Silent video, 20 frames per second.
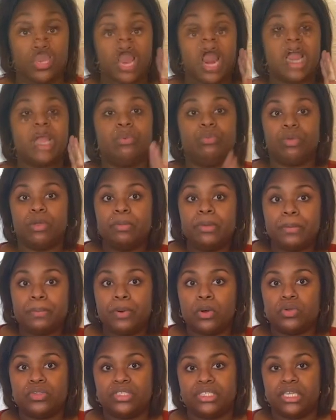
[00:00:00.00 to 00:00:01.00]
I will be
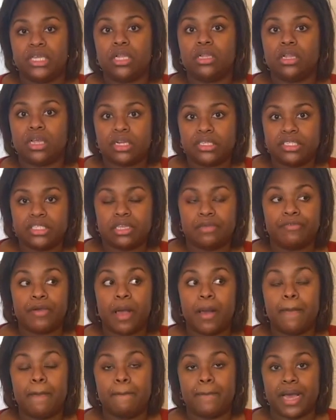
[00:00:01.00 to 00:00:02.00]
posting a lot of stuff
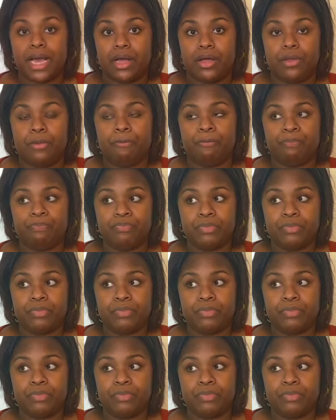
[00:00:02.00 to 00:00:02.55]
about